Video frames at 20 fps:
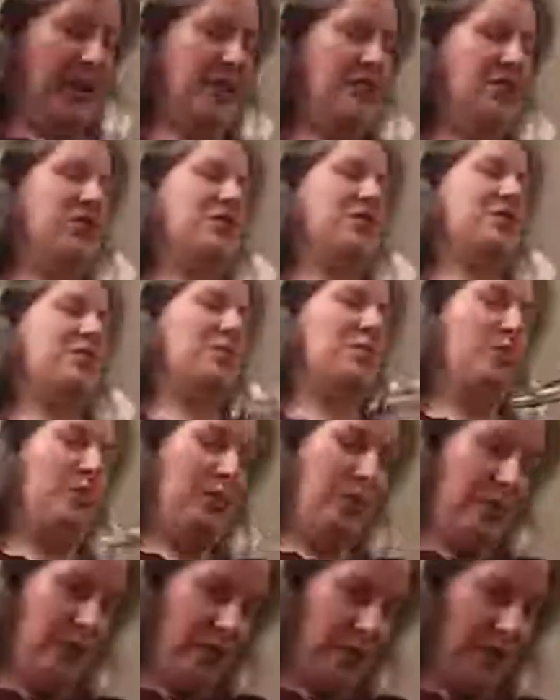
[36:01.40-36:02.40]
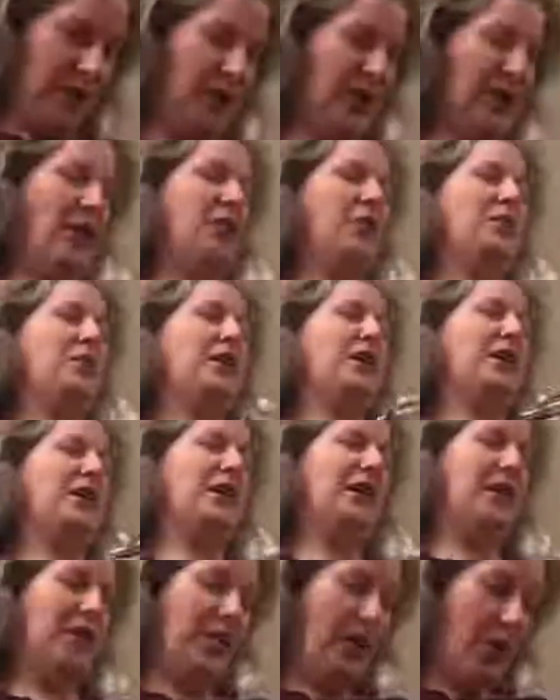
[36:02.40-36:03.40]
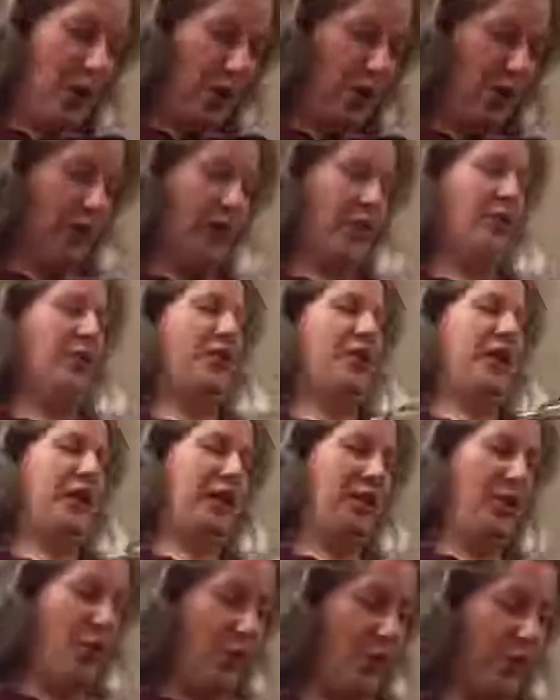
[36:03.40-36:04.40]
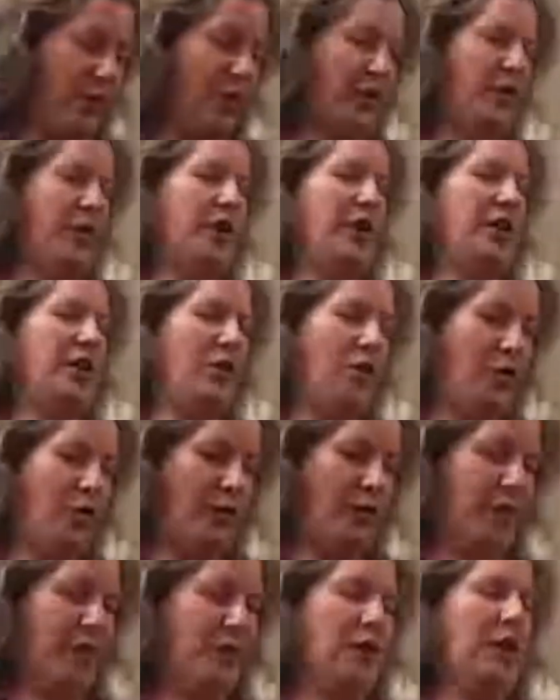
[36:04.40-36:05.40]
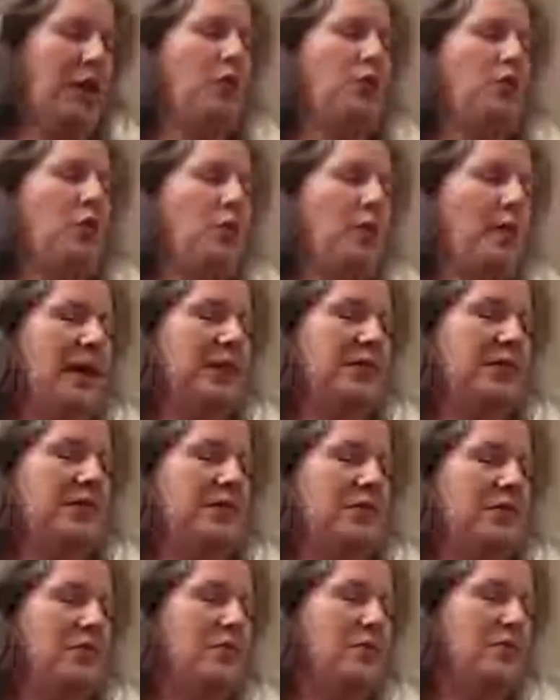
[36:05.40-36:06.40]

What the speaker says: just, you know, like over and over and over like robots do.